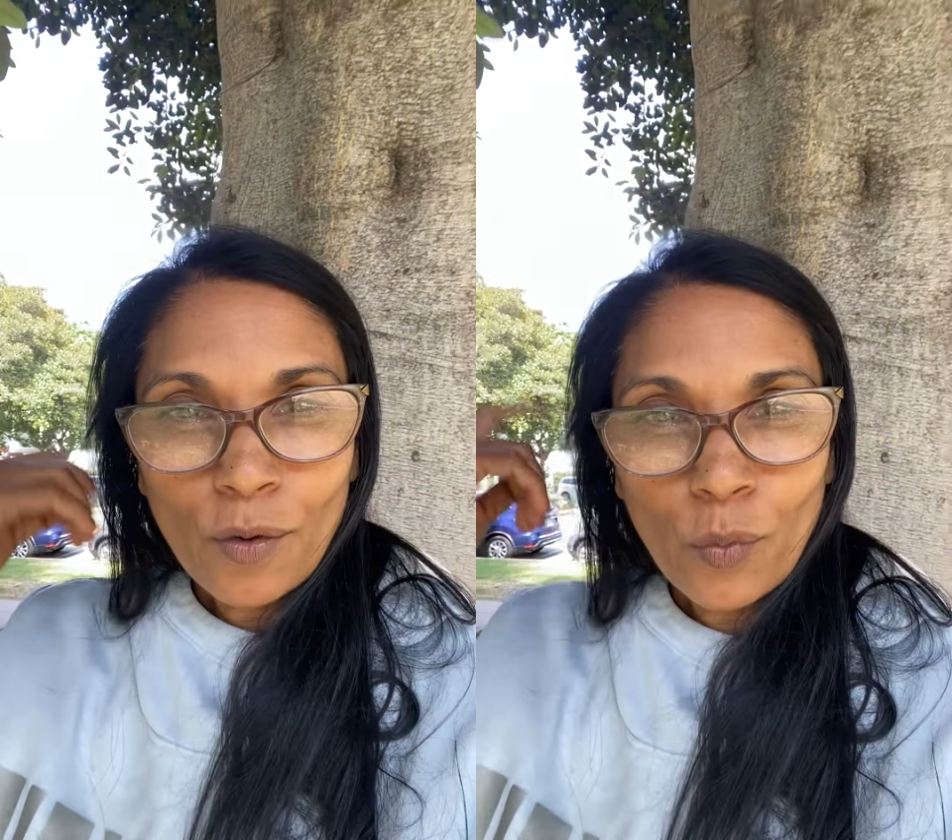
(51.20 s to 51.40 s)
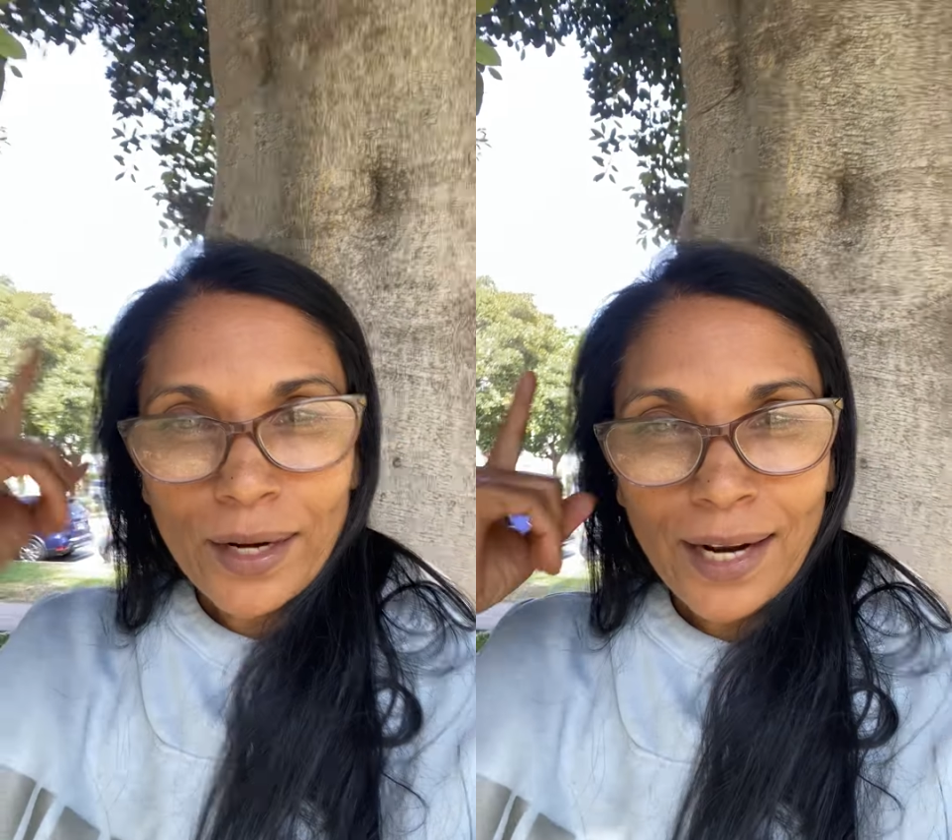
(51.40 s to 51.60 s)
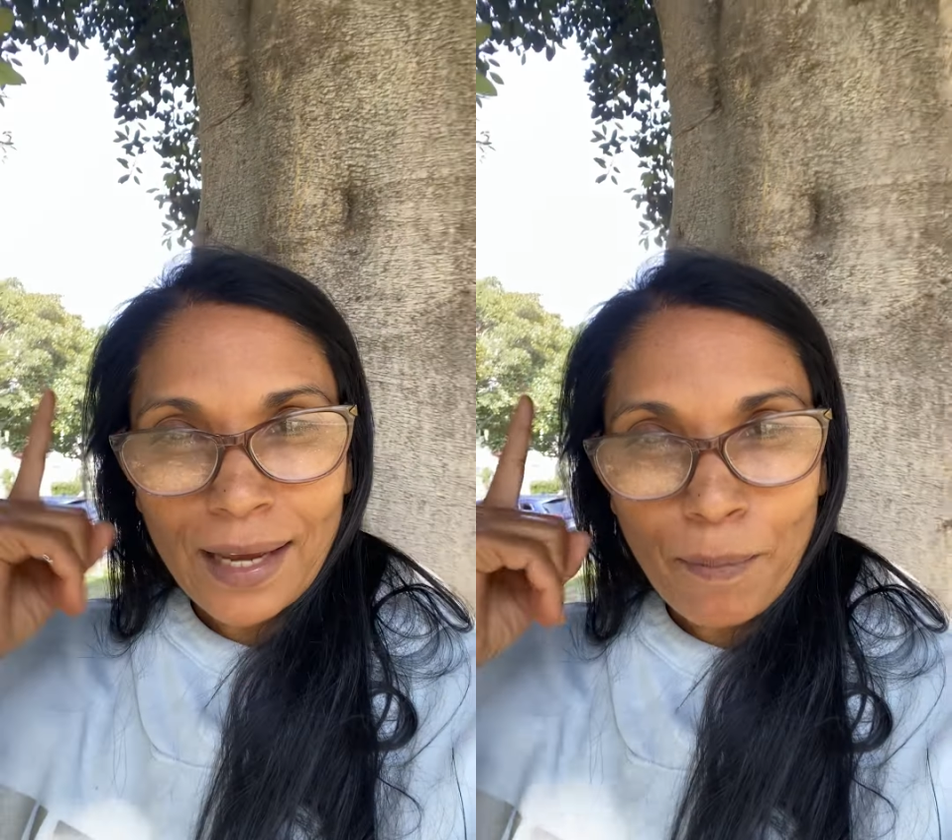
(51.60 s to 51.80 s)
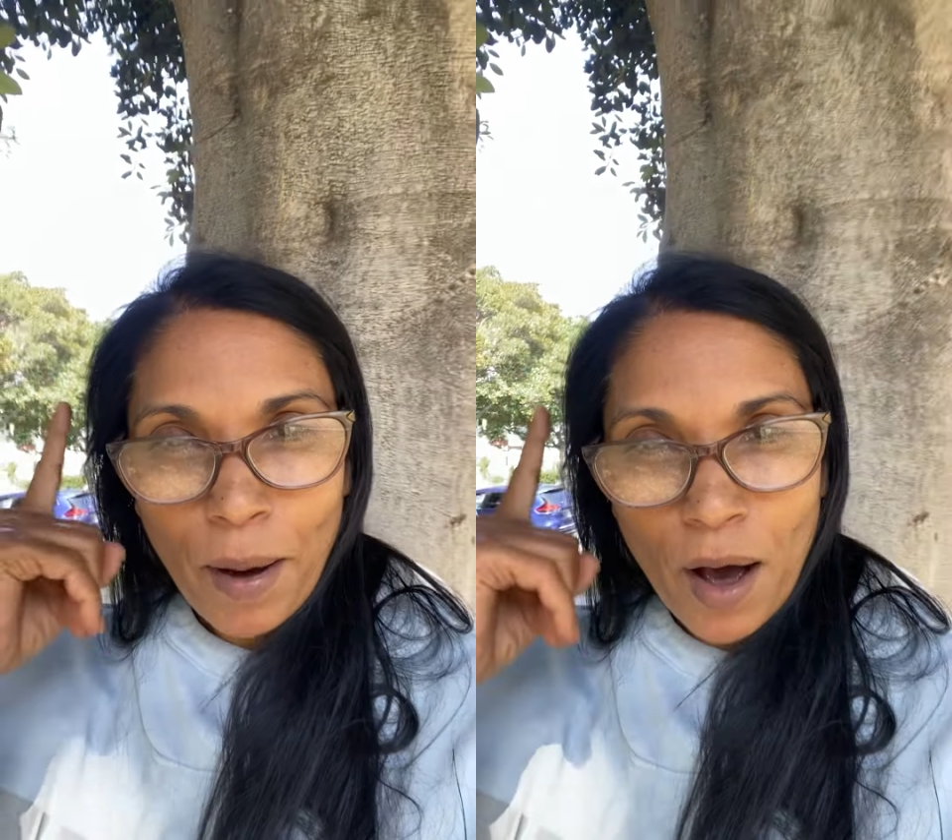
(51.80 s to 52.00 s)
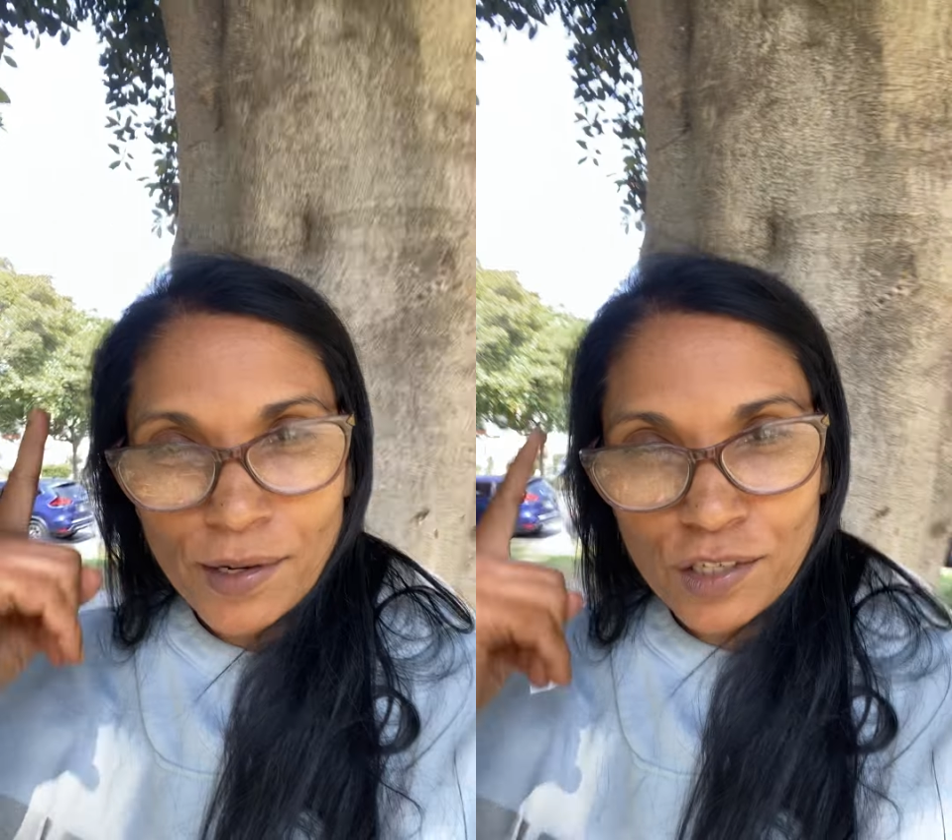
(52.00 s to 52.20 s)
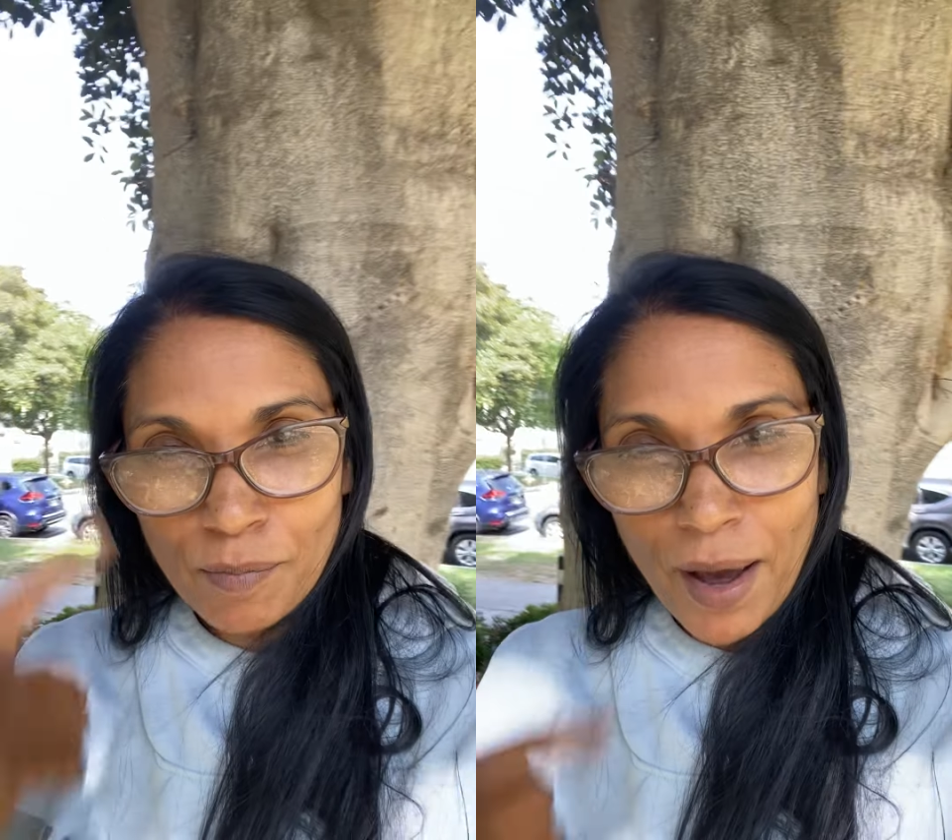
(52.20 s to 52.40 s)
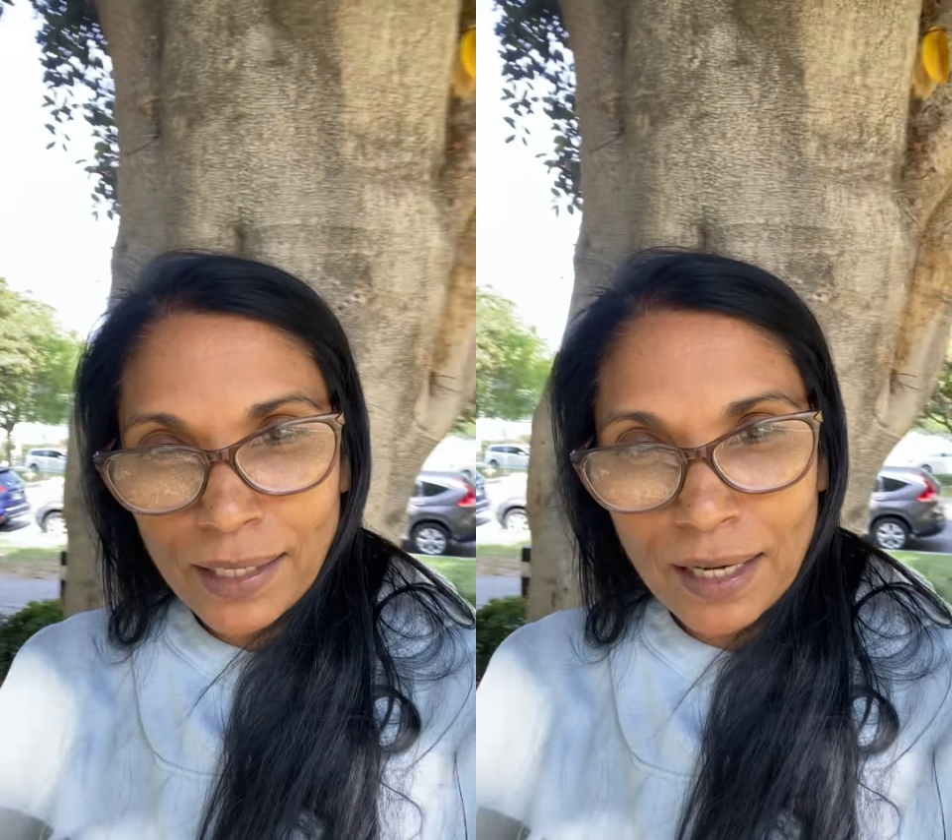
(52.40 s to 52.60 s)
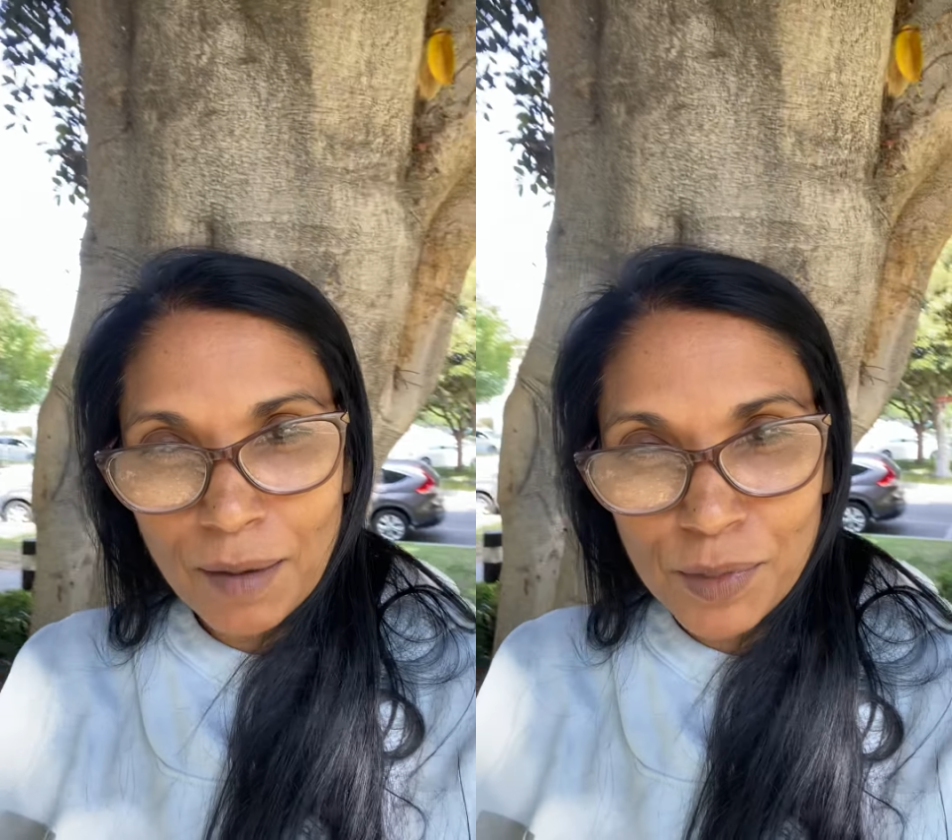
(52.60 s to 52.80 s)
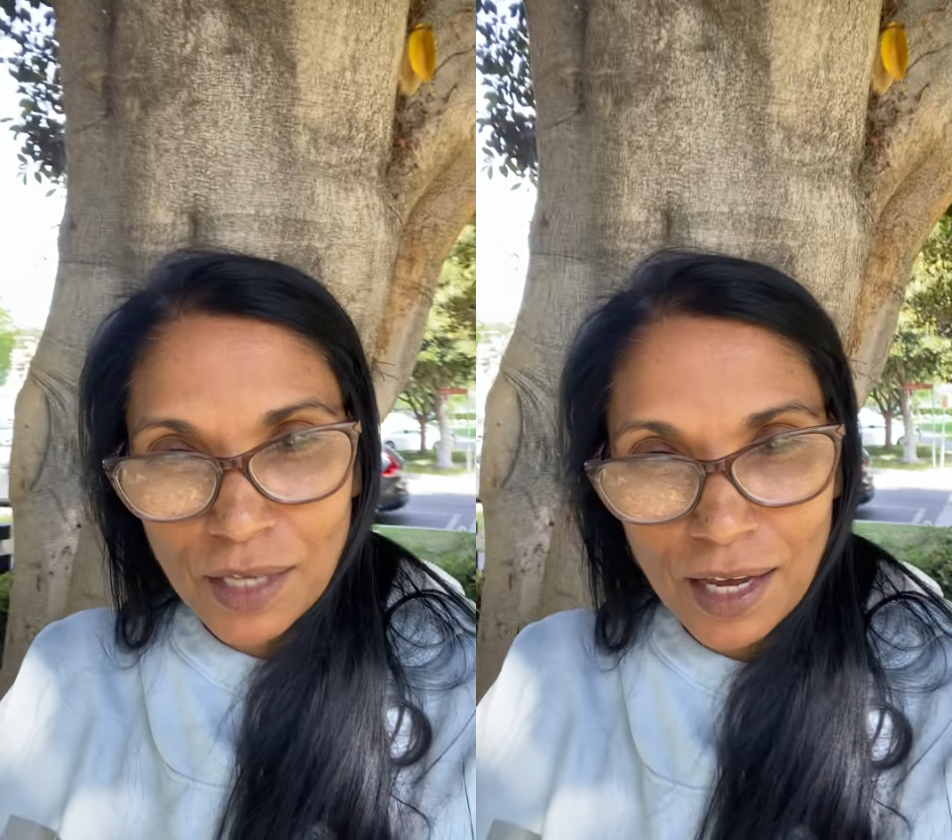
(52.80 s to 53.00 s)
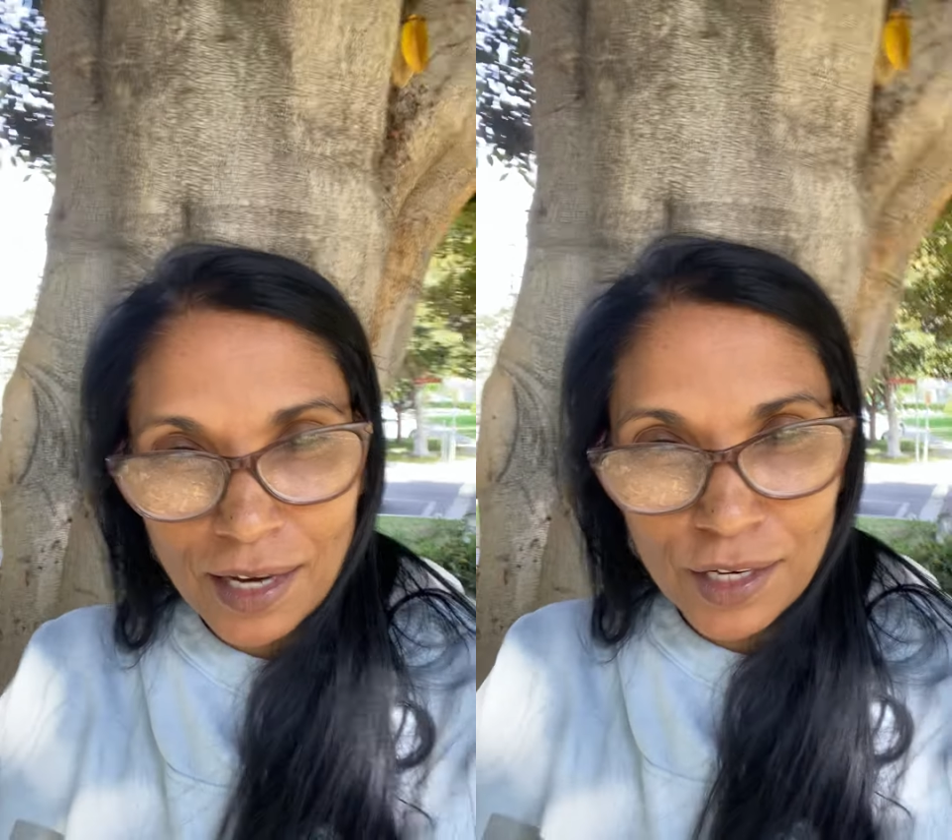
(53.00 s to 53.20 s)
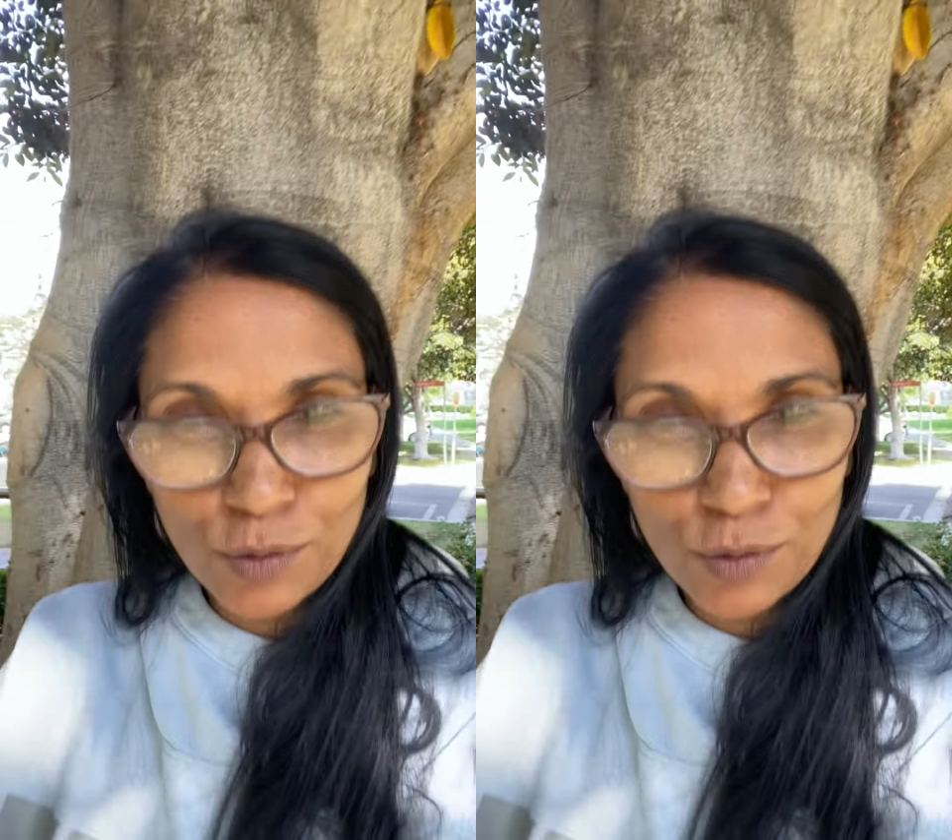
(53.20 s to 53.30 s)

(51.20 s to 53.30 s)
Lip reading: where that imposter mind comes in,